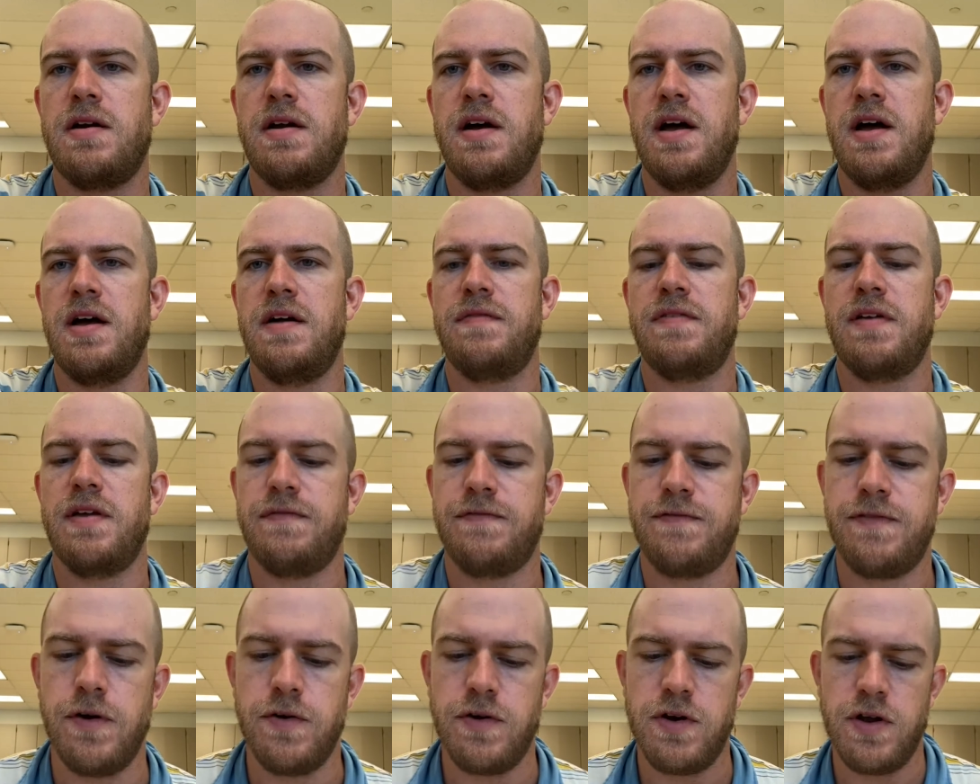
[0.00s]
of
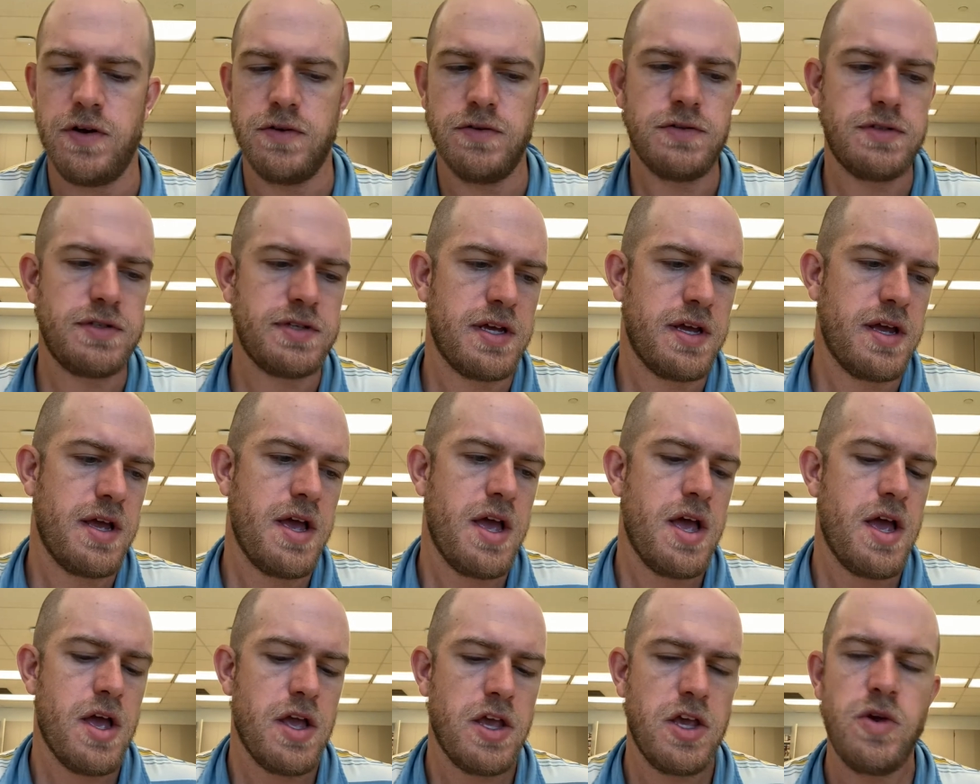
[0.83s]
photos,
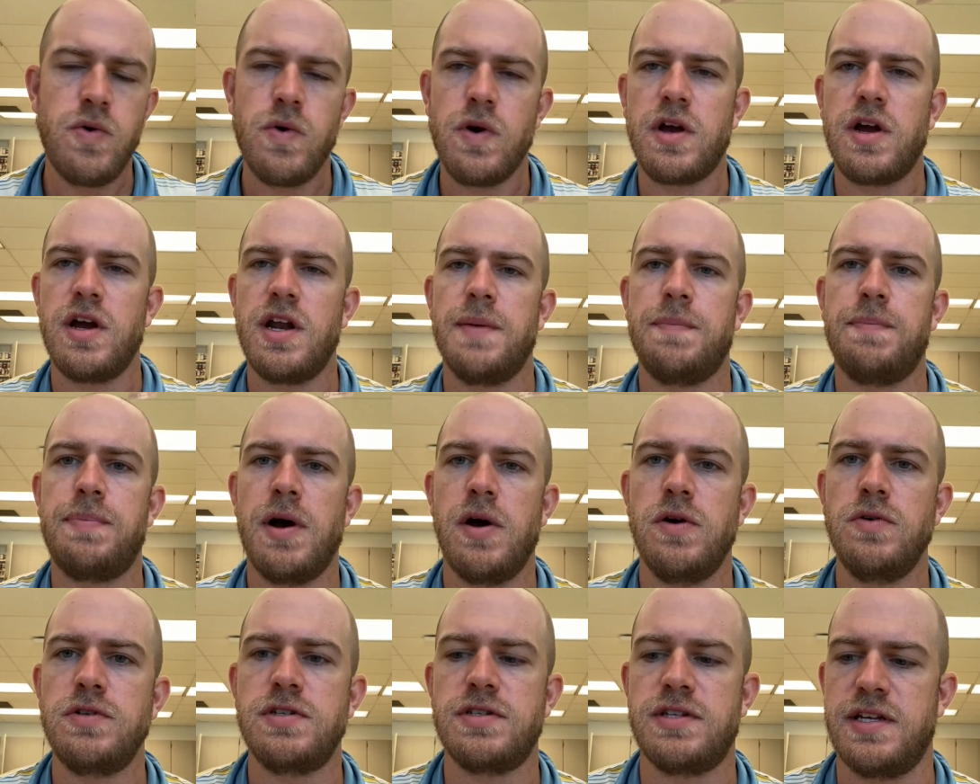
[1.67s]
you are going to
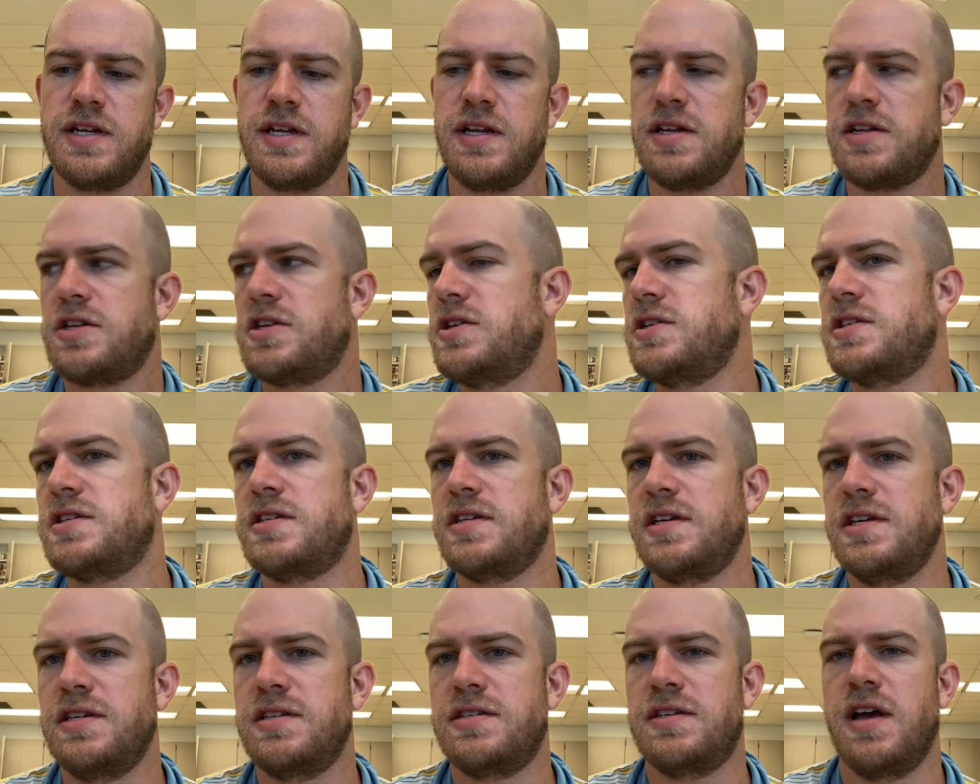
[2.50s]
post it to
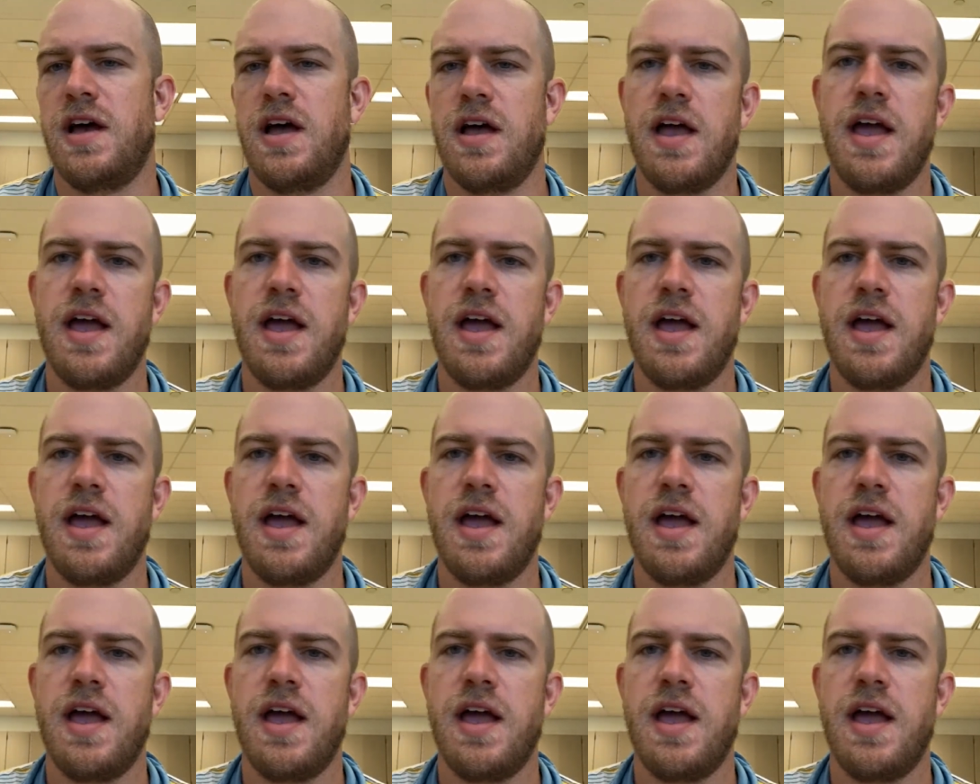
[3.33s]
Seesaw.